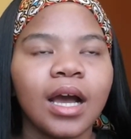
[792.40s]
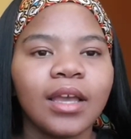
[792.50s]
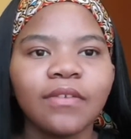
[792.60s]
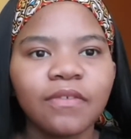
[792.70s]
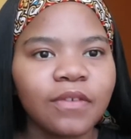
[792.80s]

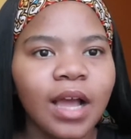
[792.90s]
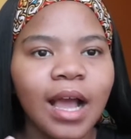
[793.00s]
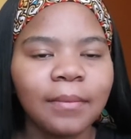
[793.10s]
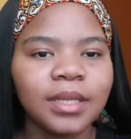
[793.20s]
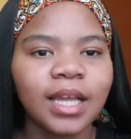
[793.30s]
if
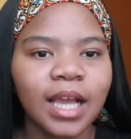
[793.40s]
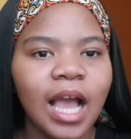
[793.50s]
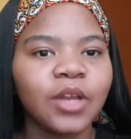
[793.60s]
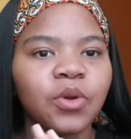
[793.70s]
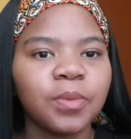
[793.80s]
i mean like
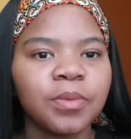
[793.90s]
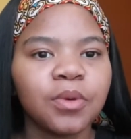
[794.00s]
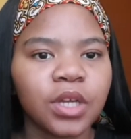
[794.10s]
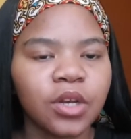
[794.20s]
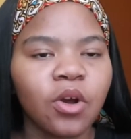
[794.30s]
i know people
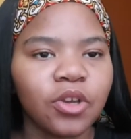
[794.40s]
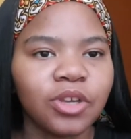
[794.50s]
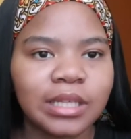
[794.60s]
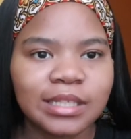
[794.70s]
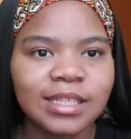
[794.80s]
can
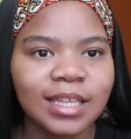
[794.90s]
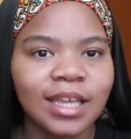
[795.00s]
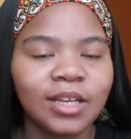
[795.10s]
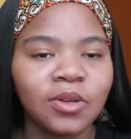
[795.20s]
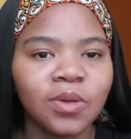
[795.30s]
argue and say
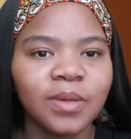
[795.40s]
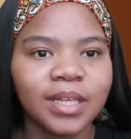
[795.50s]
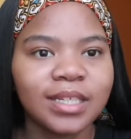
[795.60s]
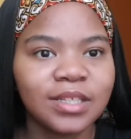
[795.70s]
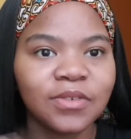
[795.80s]
that no we're in
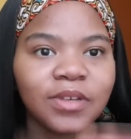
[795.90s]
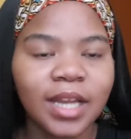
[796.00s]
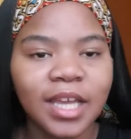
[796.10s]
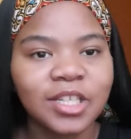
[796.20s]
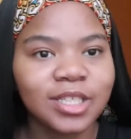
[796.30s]
a different
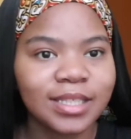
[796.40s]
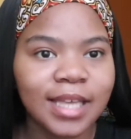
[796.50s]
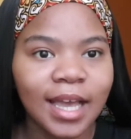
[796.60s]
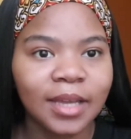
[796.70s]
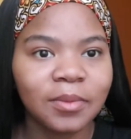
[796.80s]
age and
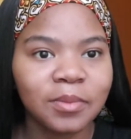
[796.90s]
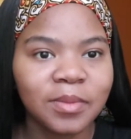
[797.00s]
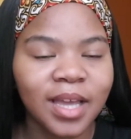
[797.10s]
time